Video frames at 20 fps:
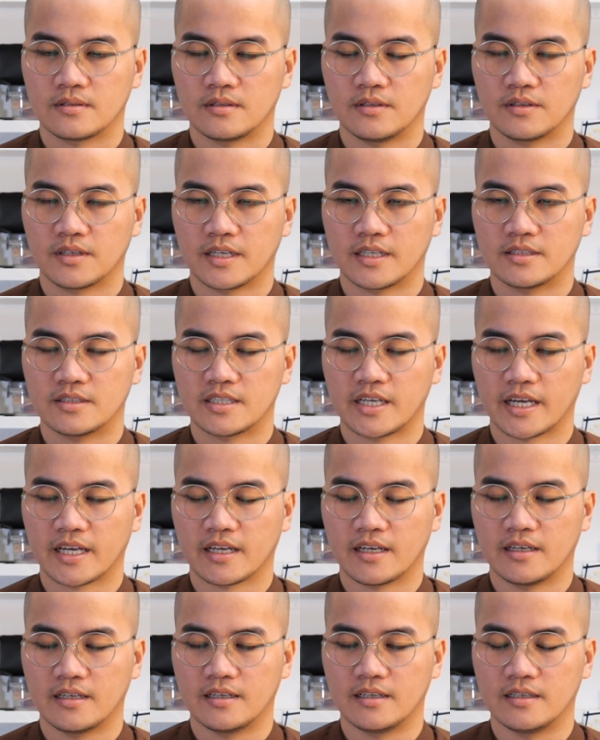You can
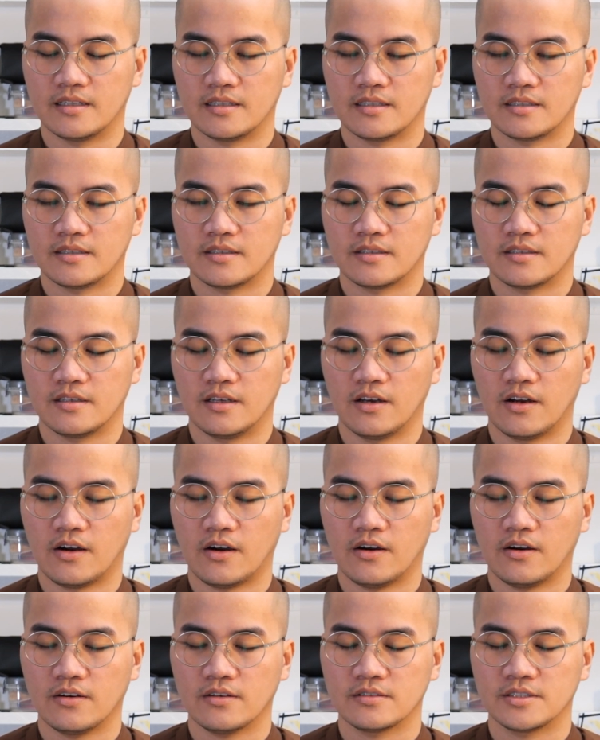take a
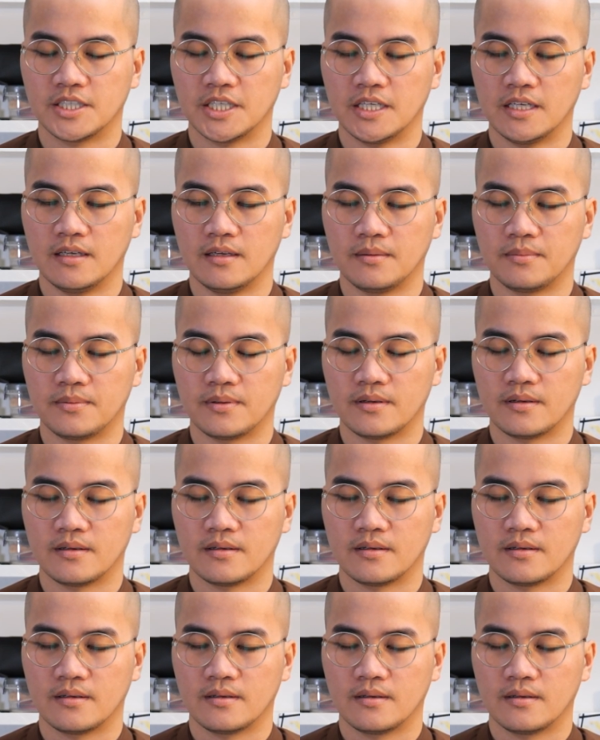long, deep
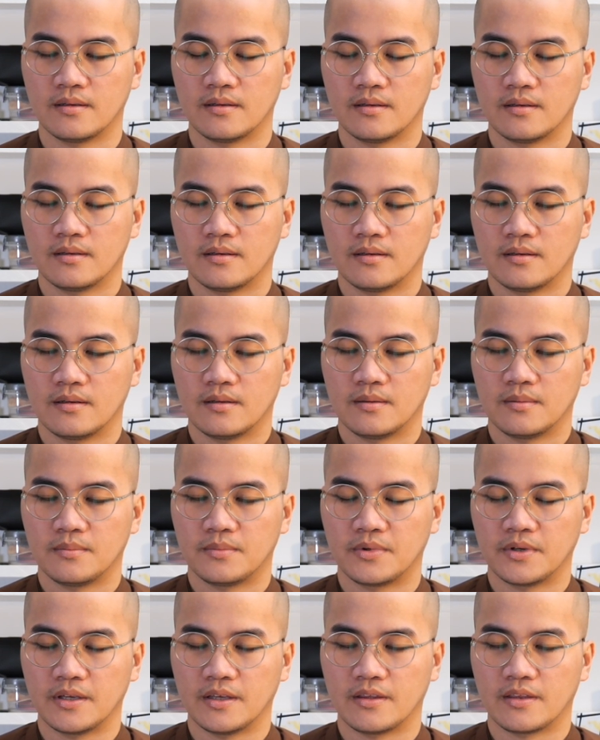
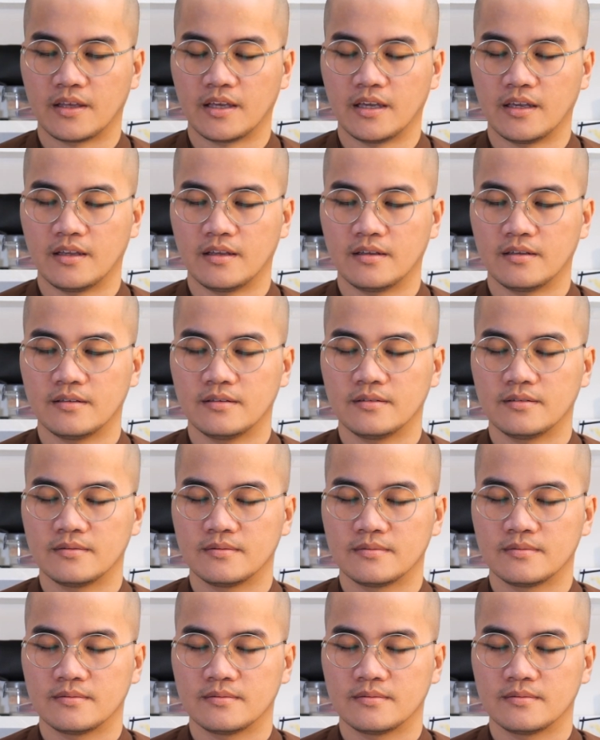breathe in